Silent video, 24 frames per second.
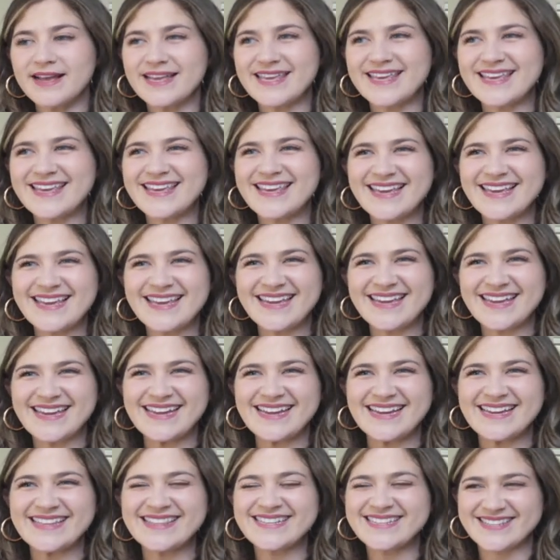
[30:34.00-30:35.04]
Hee
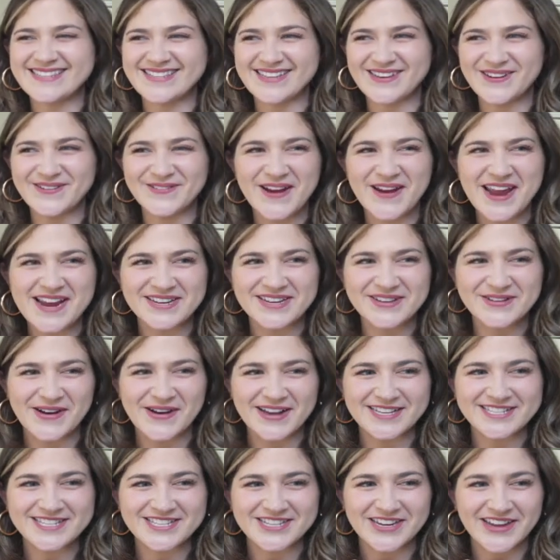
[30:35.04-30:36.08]
hee, this is a great
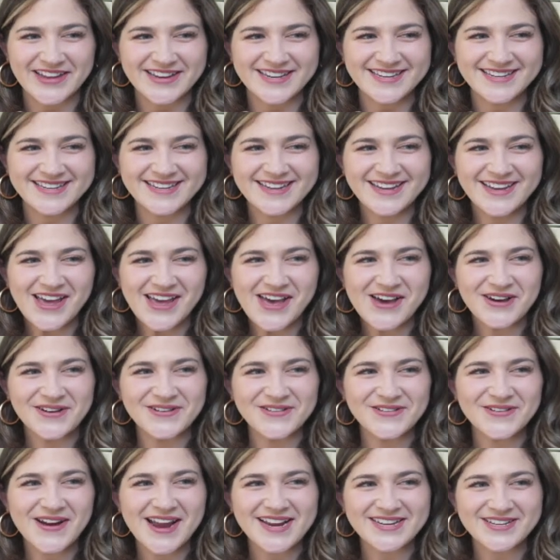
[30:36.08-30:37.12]
question.
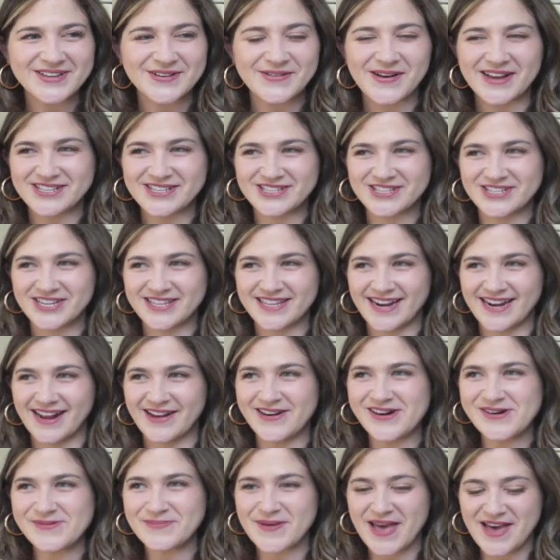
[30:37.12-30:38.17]
Great question that
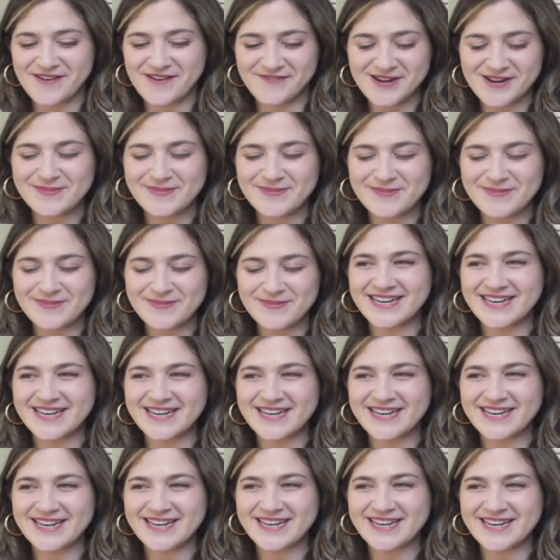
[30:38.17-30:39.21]
I hope everybody
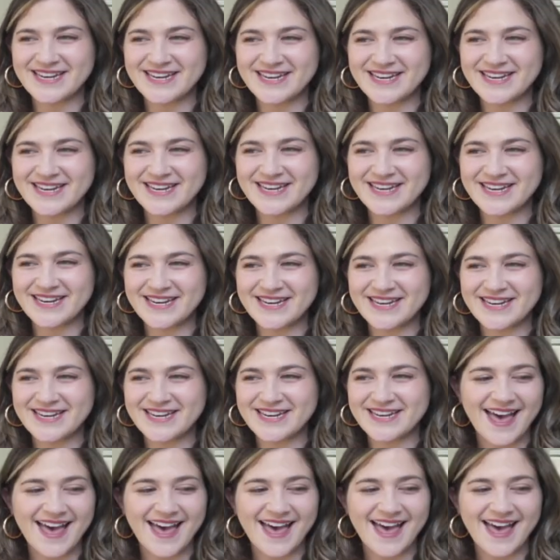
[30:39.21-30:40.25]
gets right.
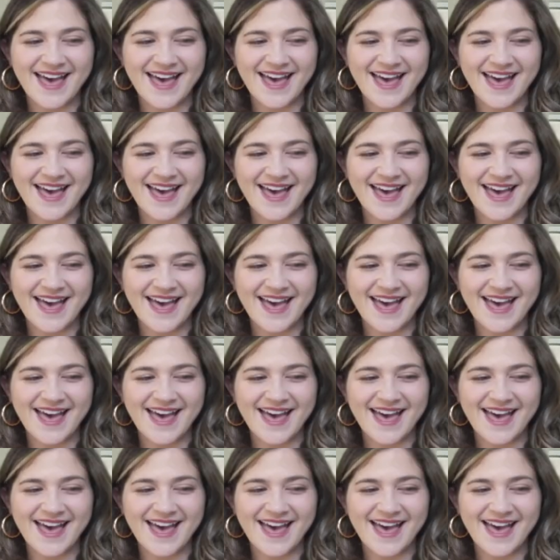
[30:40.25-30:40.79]
Haha.